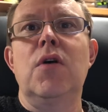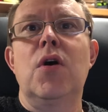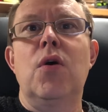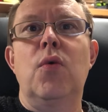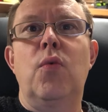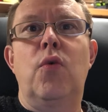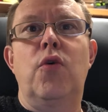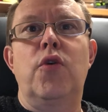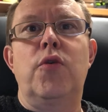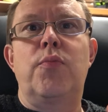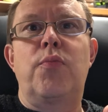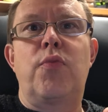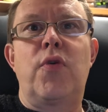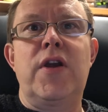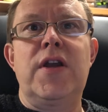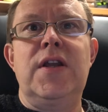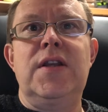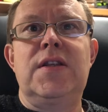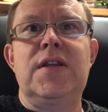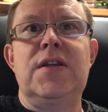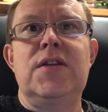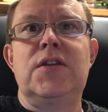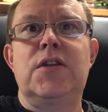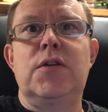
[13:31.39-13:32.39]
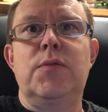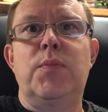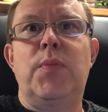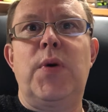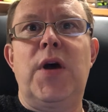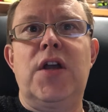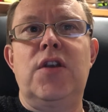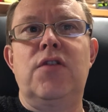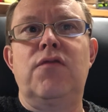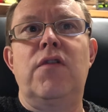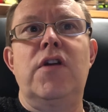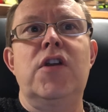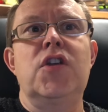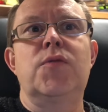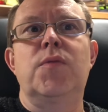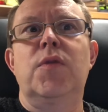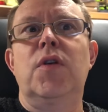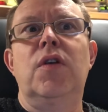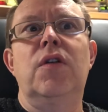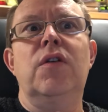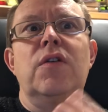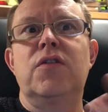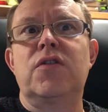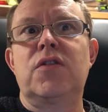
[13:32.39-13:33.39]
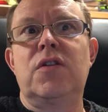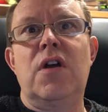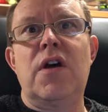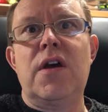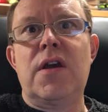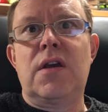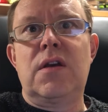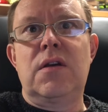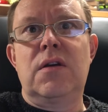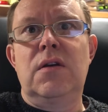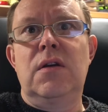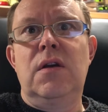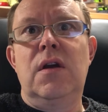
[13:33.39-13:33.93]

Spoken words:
what a brake disc and pad arrangement looks like.